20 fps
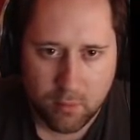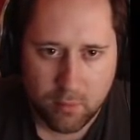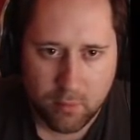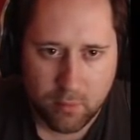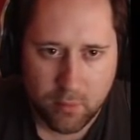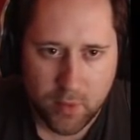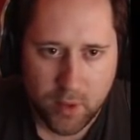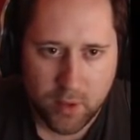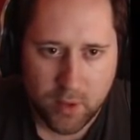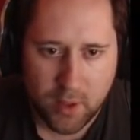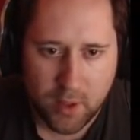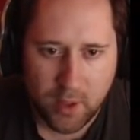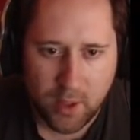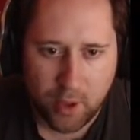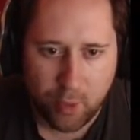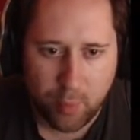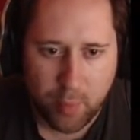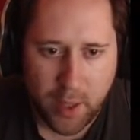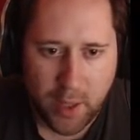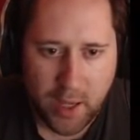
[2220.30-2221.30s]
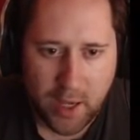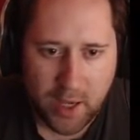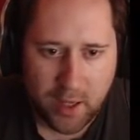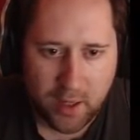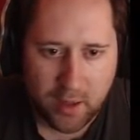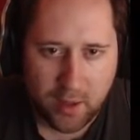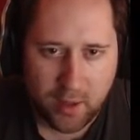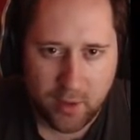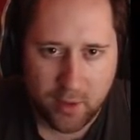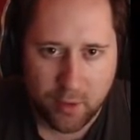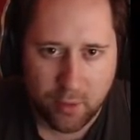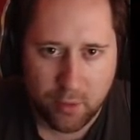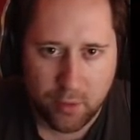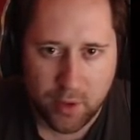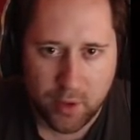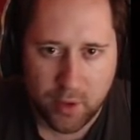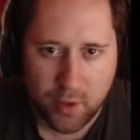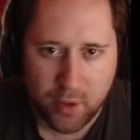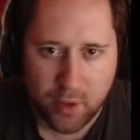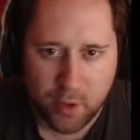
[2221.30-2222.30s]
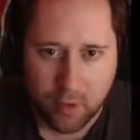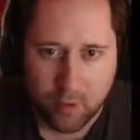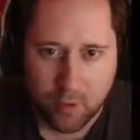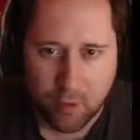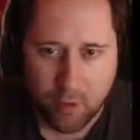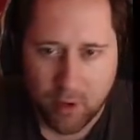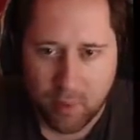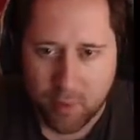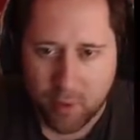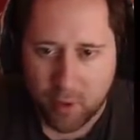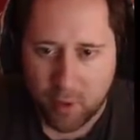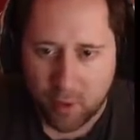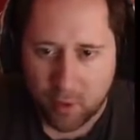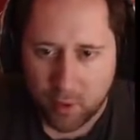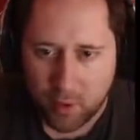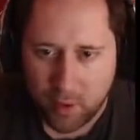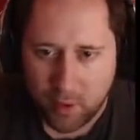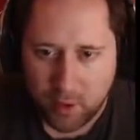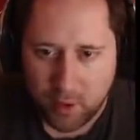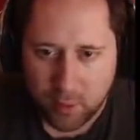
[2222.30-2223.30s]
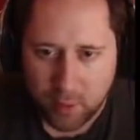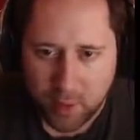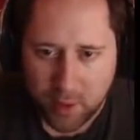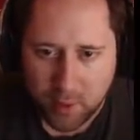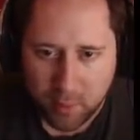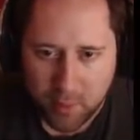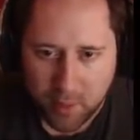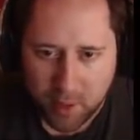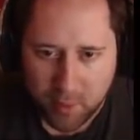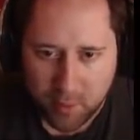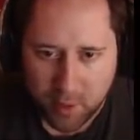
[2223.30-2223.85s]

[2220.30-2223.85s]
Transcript: He's in a little pain and he's got all this kind of crap going on. He needs to be in the med bay,